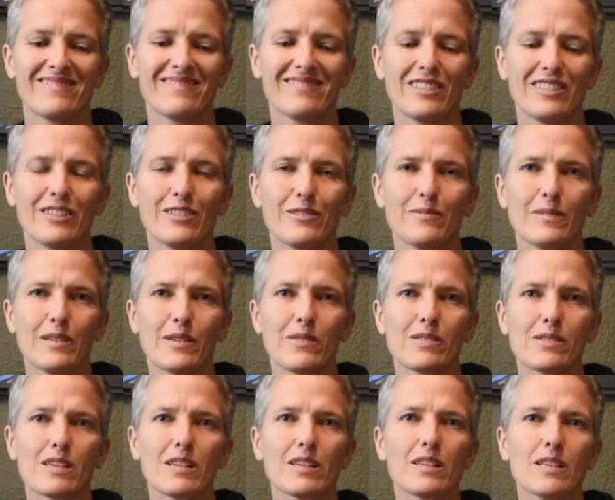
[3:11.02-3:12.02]
Oh, that
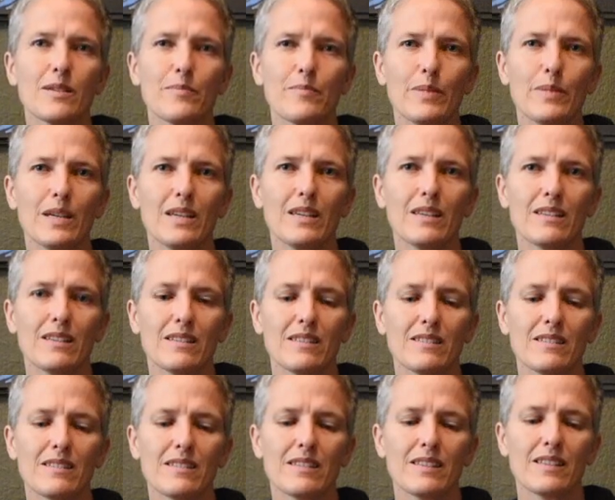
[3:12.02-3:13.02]
was a clumpy.
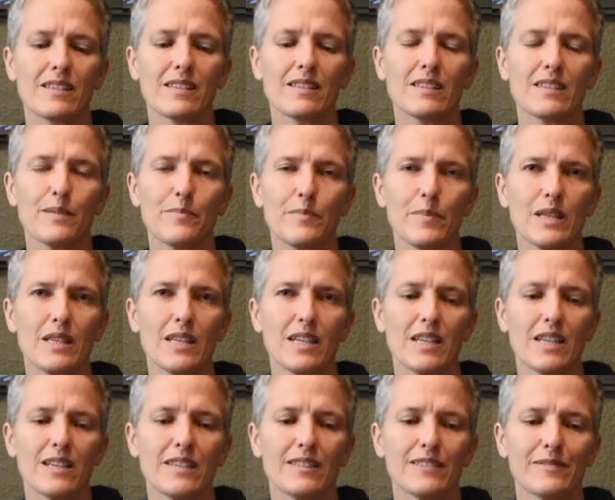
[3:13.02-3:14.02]
See the clumpy
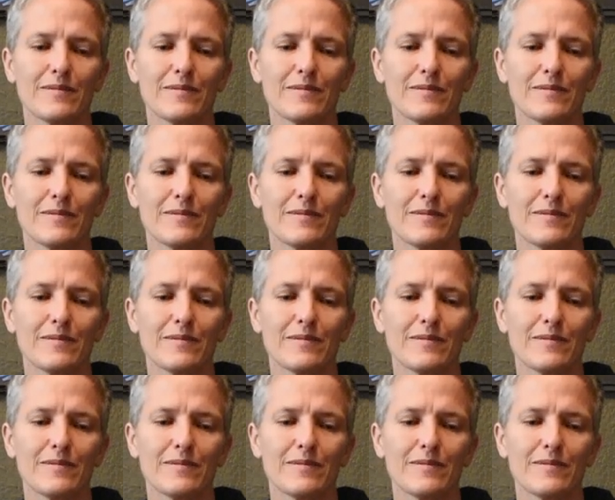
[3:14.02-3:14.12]
there?